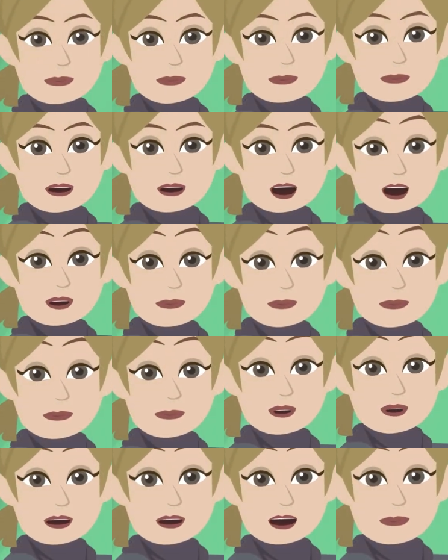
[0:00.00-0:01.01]
to
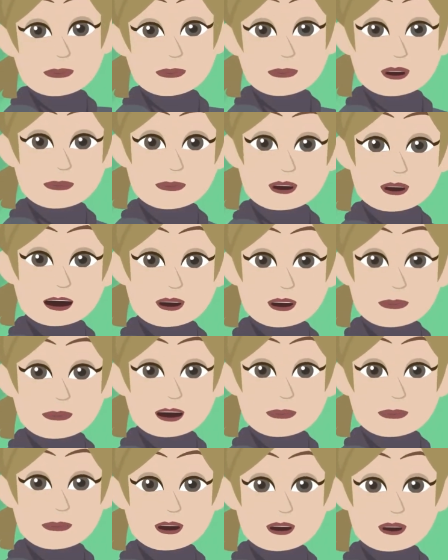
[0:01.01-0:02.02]
let the
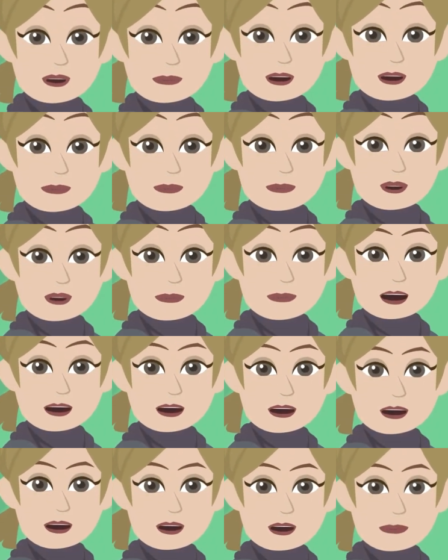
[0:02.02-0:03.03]
contrast help you to
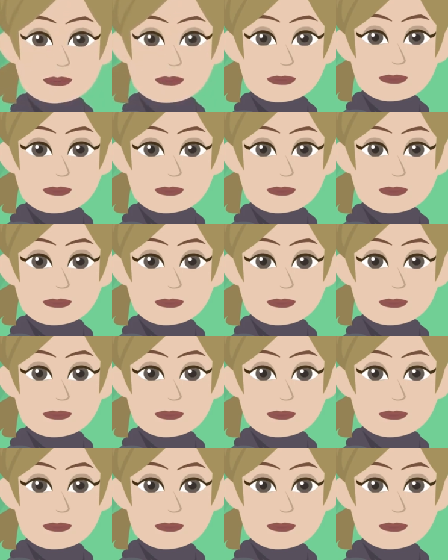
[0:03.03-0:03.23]
define,